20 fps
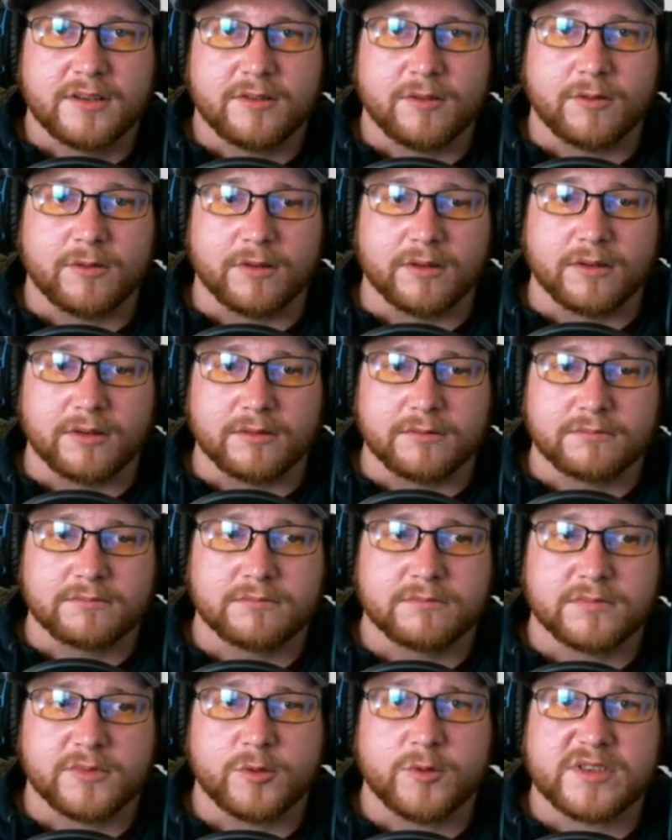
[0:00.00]
or
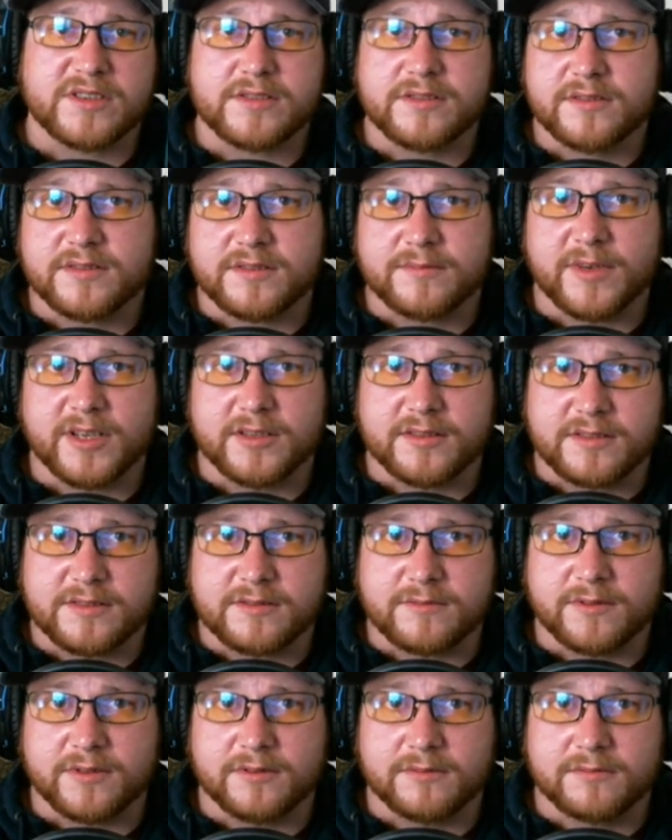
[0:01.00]
questions about
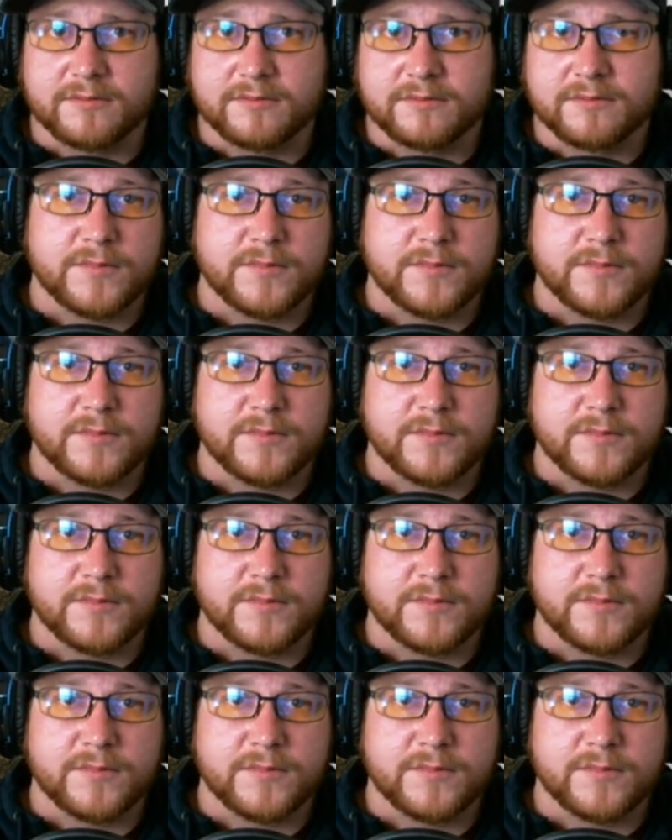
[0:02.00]
this one.